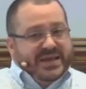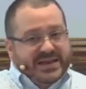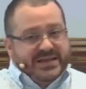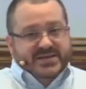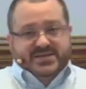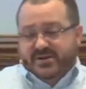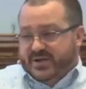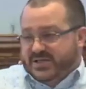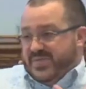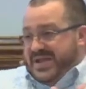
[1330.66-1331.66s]
of the series, the
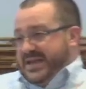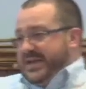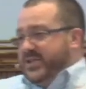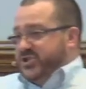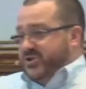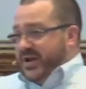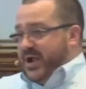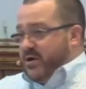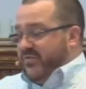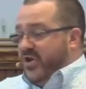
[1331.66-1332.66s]
beginning of the journey narrative,